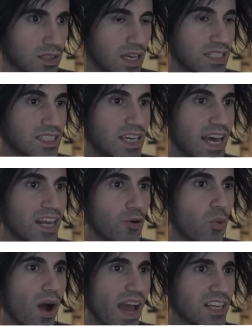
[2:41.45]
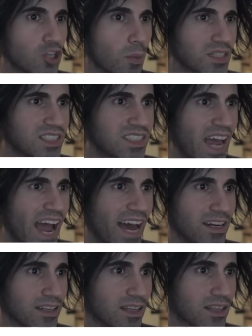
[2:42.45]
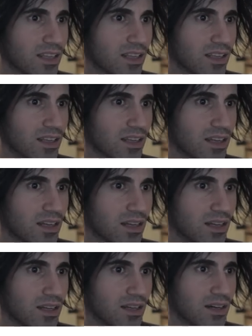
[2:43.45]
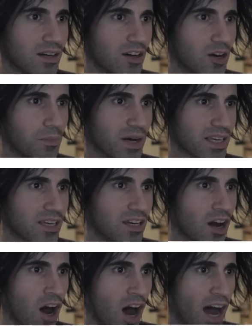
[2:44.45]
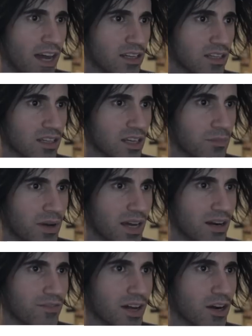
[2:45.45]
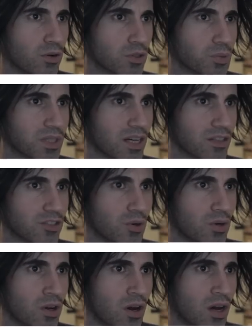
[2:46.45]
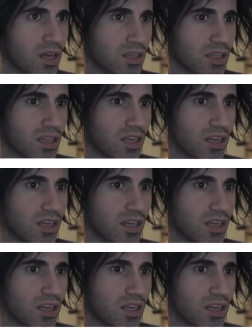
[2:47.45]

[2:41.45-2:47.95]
He's getting away! He's almost dead! Oh my god! Am I out of arrows? What the hell's going on?